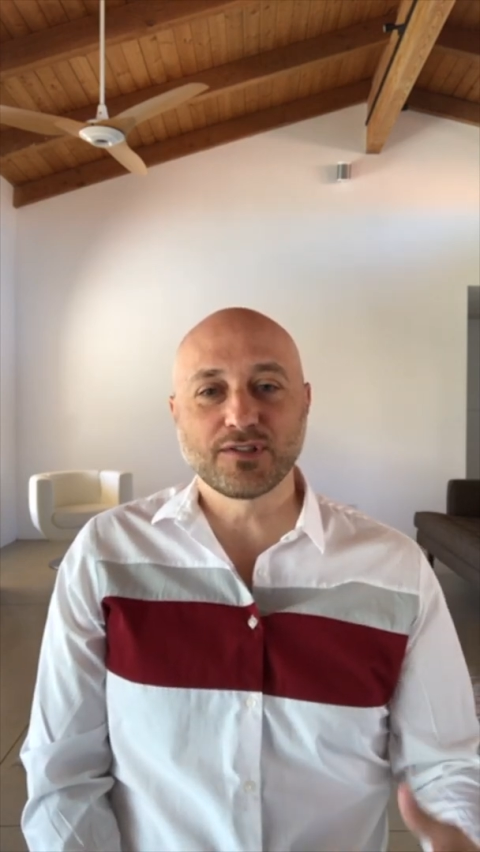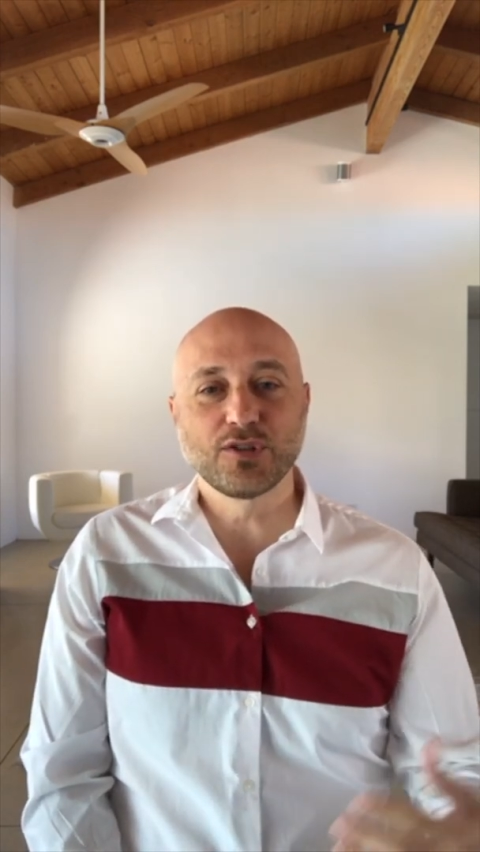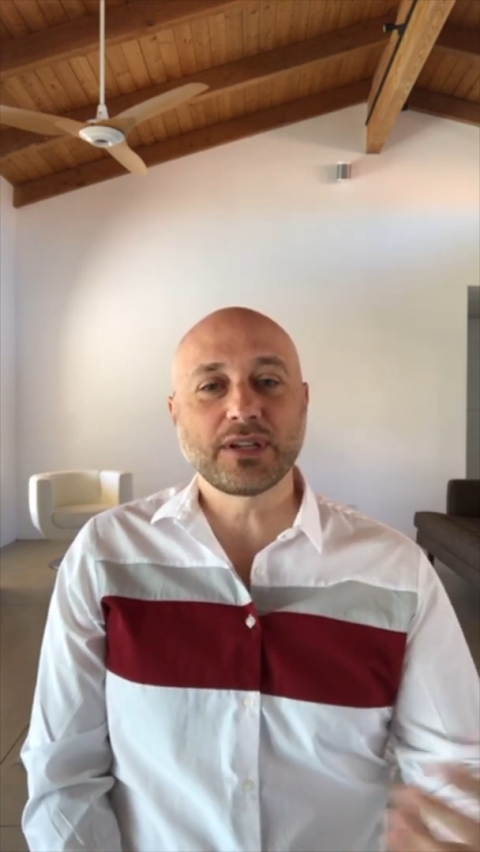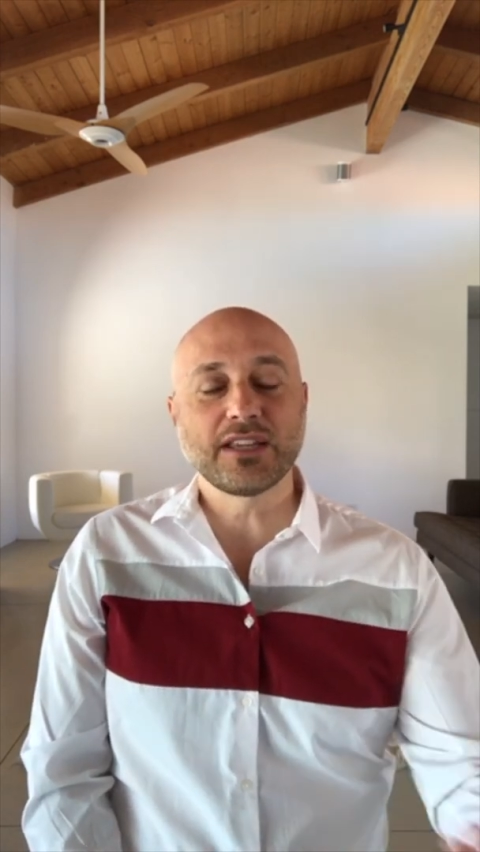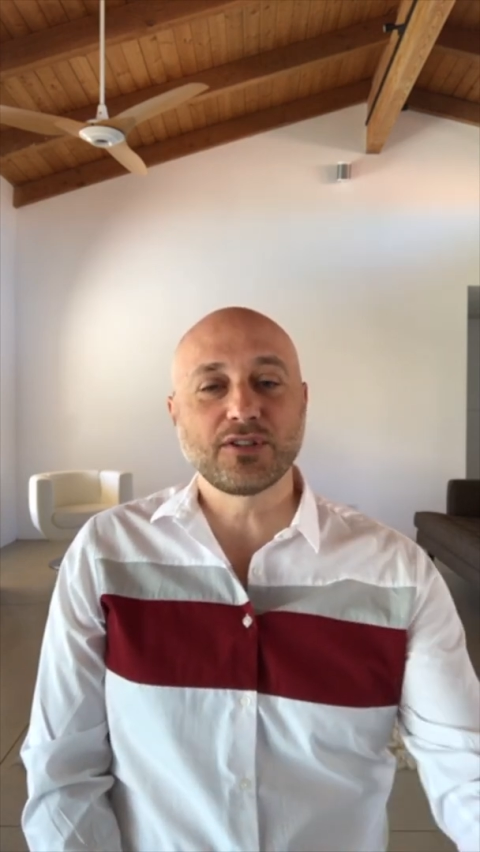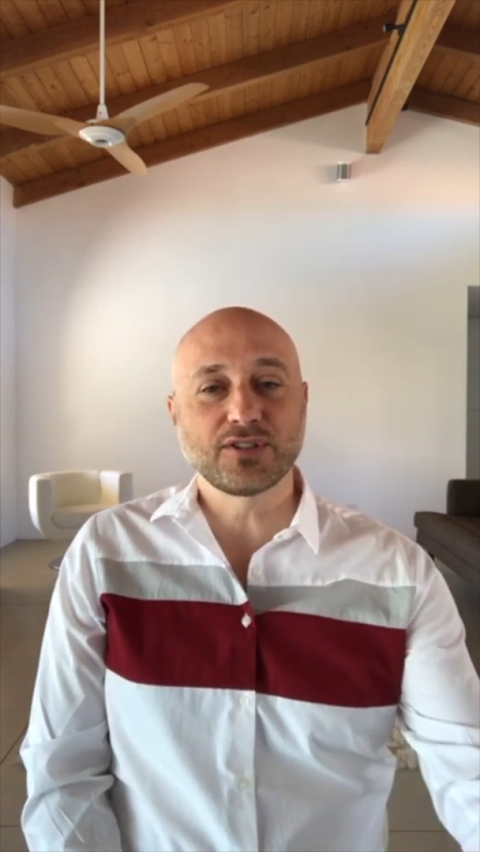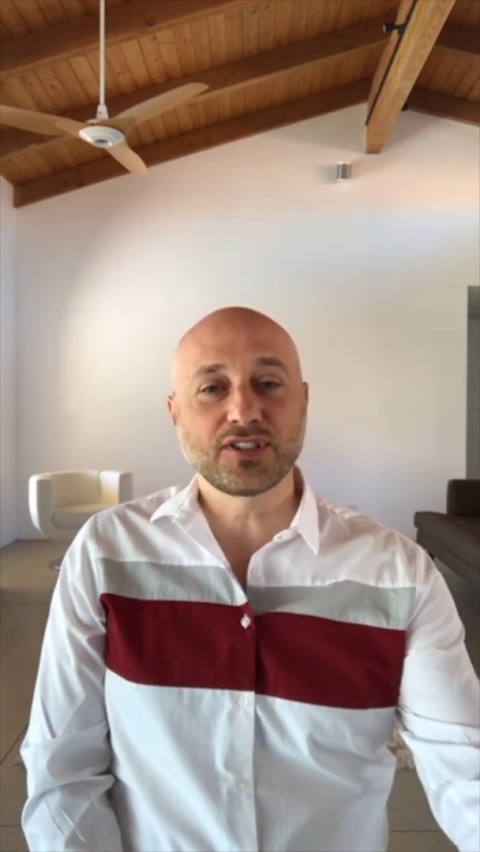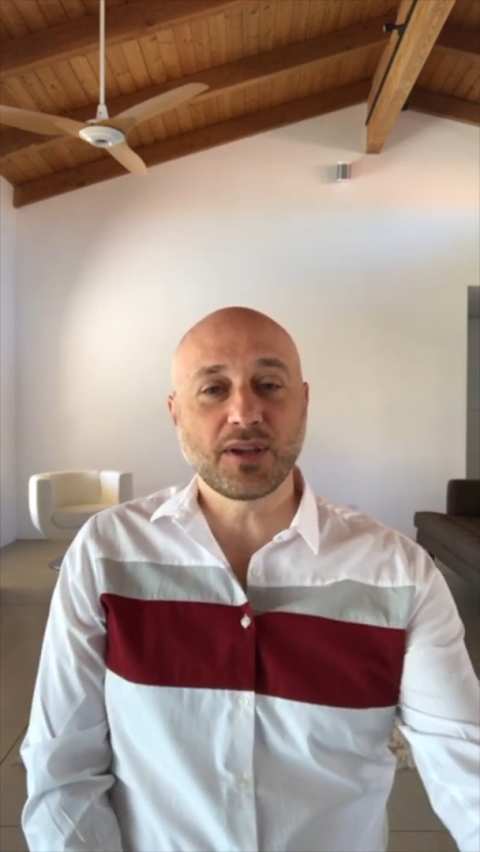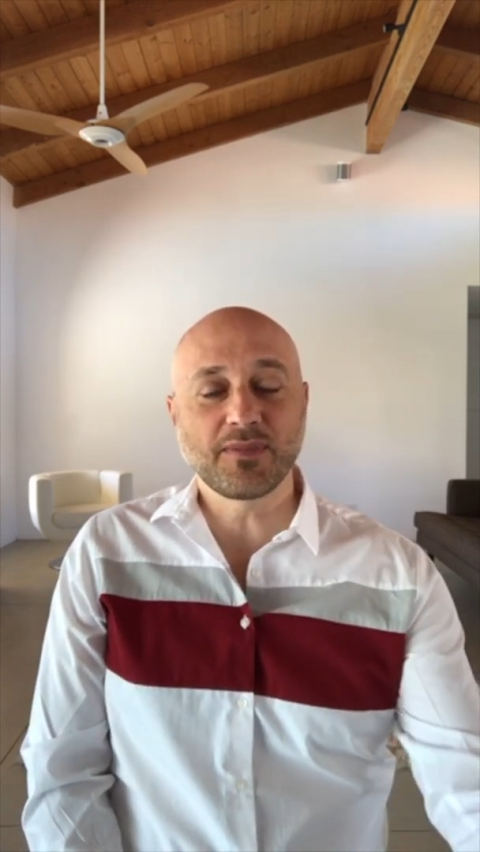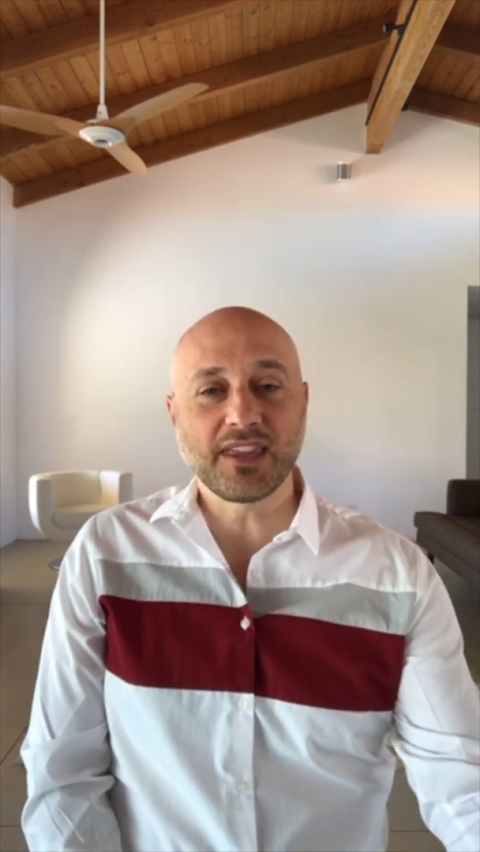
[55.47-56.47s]
looking to
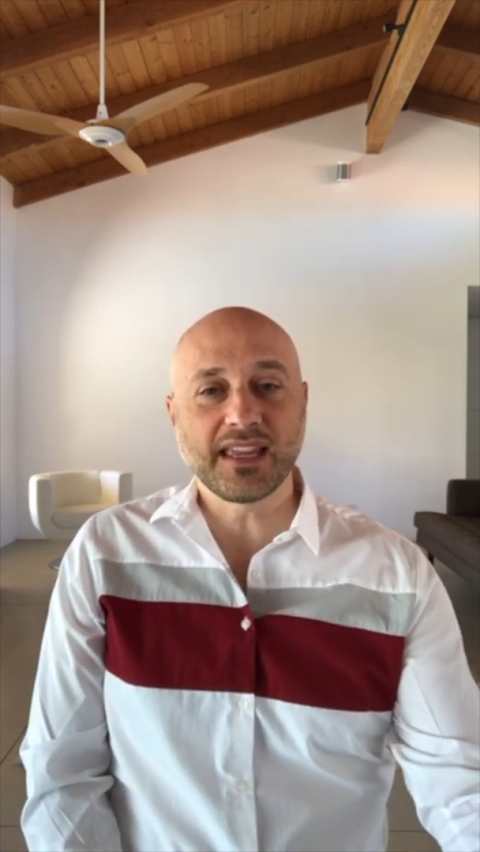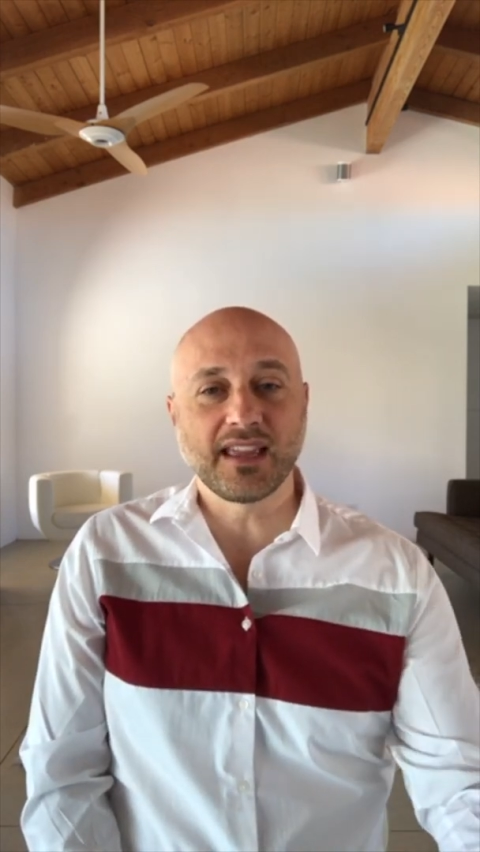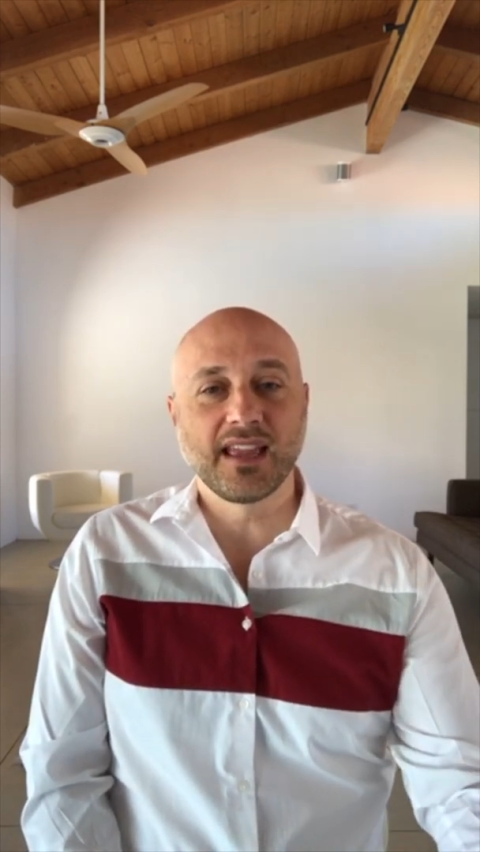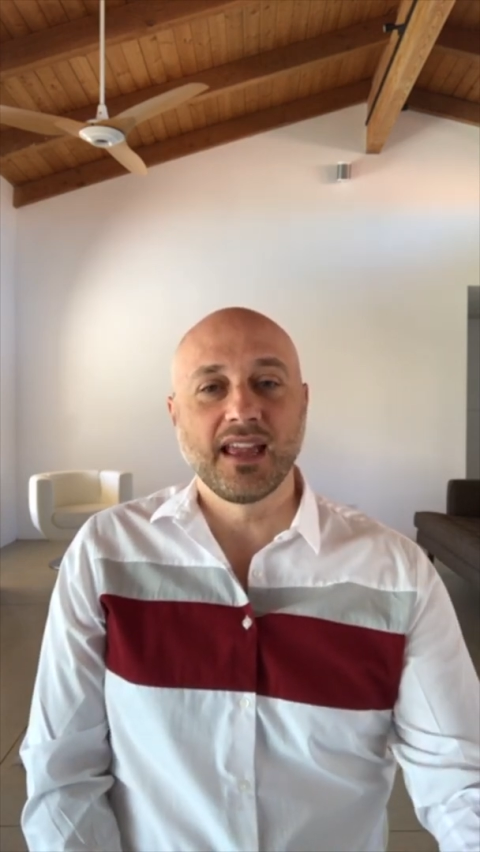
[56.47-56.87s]
something